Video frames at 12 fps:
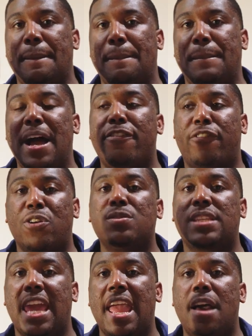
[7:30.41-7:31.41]
my
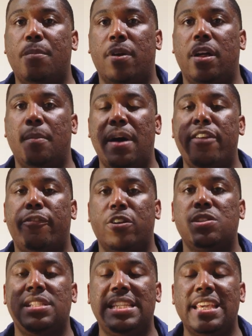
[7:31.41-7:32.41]
first camera, my
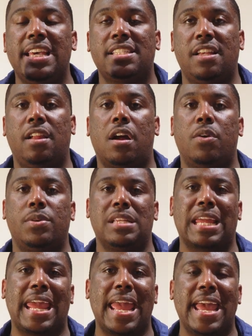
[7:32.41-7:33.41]
first DSLR was a
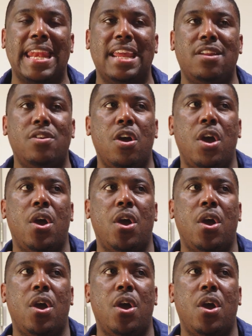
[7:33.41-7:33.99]
Canon